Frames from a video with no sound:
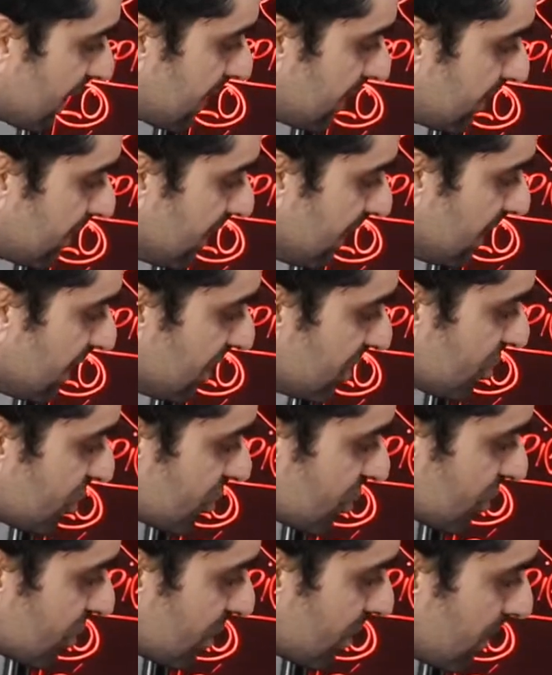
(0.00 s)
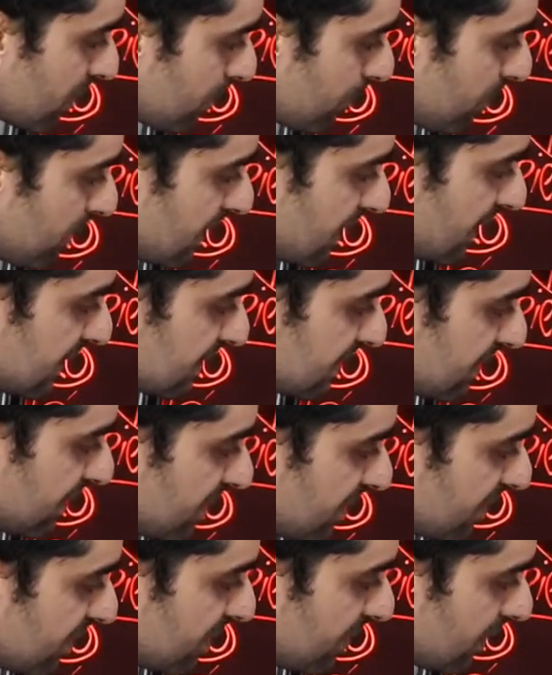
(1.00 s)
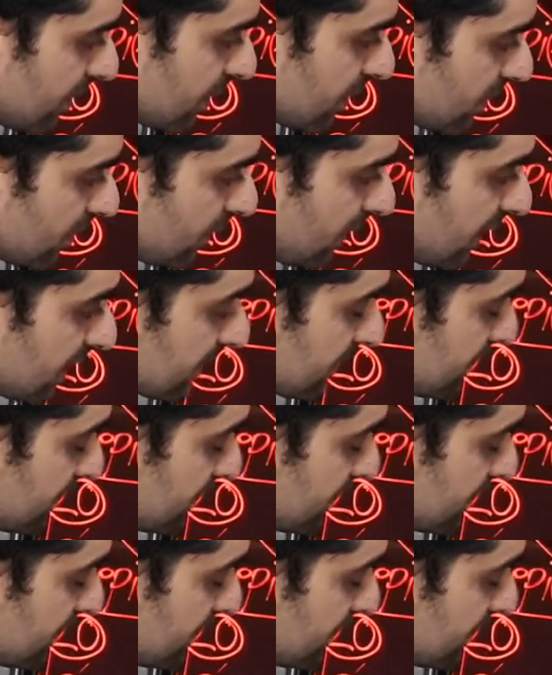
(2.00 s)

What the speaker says: Grealish played here like